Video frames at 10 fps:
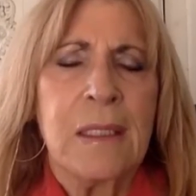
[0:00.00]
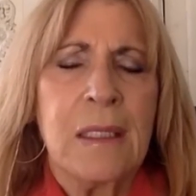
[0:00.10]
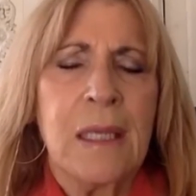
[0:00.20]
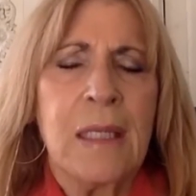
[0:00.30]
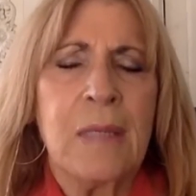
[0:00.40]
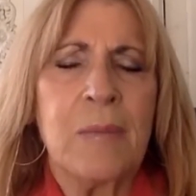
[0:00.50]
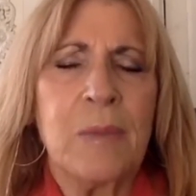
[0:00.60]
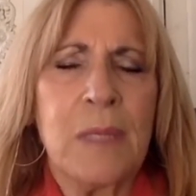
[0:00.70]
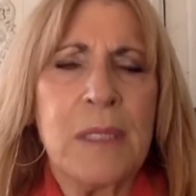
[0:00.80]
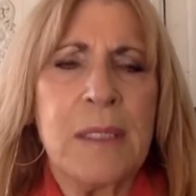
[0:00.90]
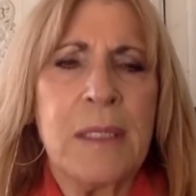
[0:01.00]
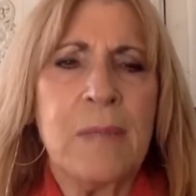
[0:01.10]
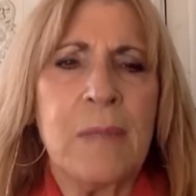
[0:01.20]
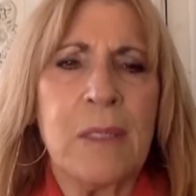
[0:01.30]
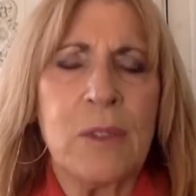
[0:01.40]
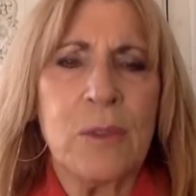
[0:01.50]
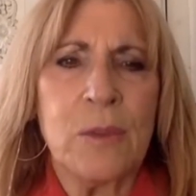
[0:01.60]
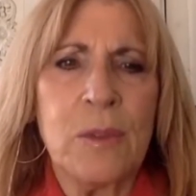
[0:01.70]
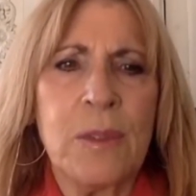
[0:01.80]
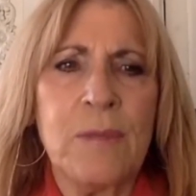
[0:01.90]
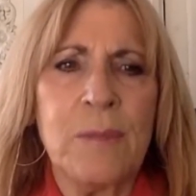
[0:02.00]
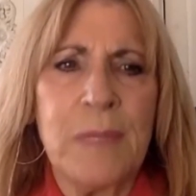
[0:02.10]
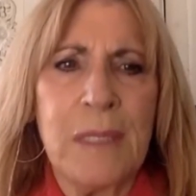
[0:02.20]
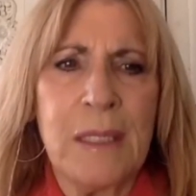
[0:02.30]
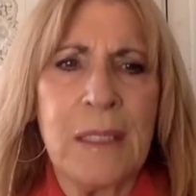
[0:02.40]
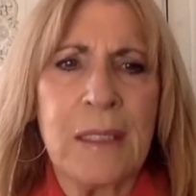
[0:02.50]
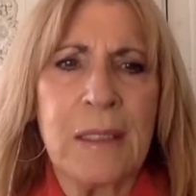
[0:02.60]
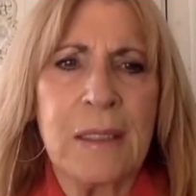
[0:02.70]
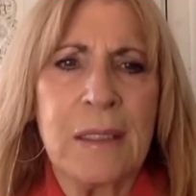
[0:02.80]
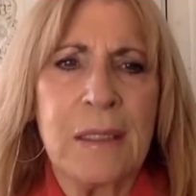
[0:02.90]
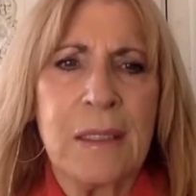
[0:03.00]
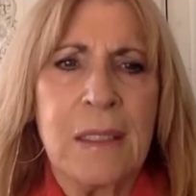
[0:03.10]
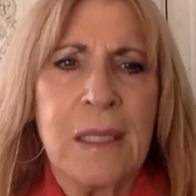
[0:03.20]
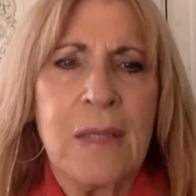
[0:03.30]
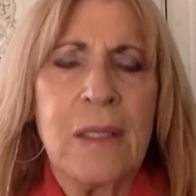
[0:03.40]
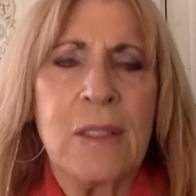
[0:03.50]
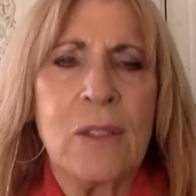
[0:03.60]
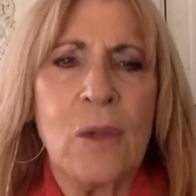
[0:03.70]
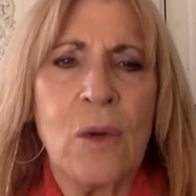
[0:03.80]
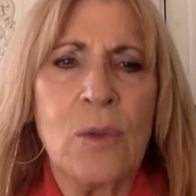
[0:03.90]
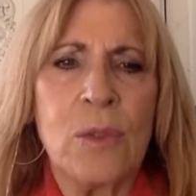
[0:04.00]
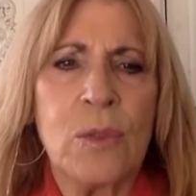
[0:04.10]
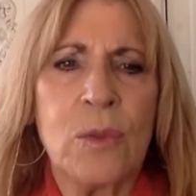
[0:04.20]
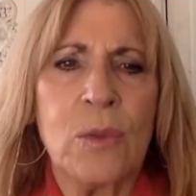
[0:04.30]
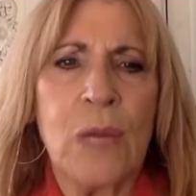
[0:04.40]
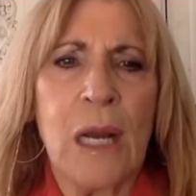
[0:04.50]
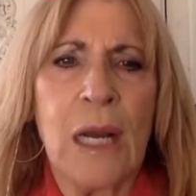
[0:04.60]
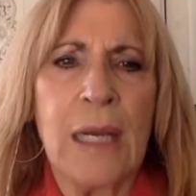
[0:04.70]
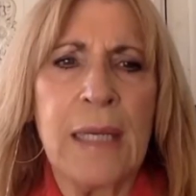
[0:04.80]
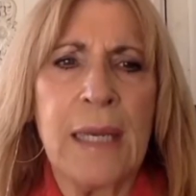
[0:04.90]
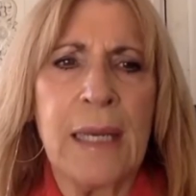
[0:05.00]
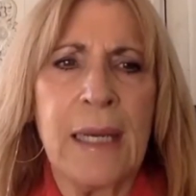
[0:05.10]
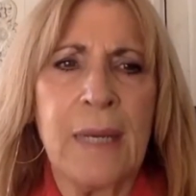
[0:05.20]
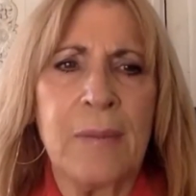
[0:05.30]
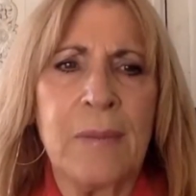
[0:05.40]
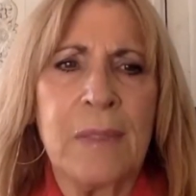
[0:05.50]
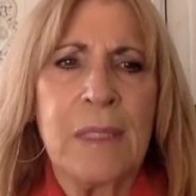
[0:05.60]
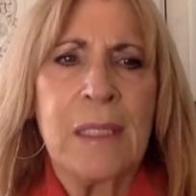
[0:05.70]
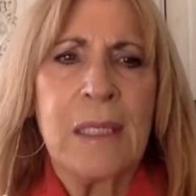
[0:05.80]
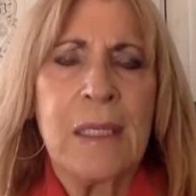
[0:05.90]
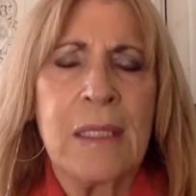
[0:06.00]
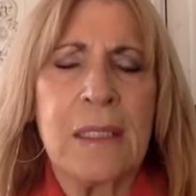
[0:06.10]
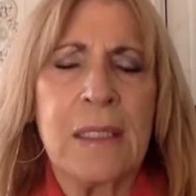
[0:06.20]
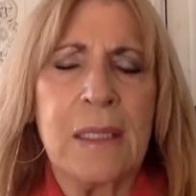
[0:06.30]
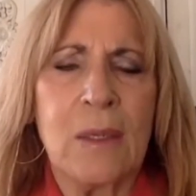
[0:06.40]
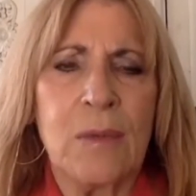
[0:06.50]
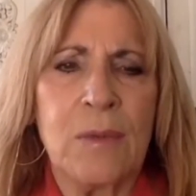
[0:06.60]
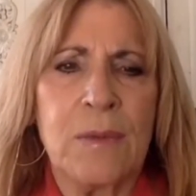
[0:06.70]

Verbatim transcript: and embracing my truth of being that knows who I am, the self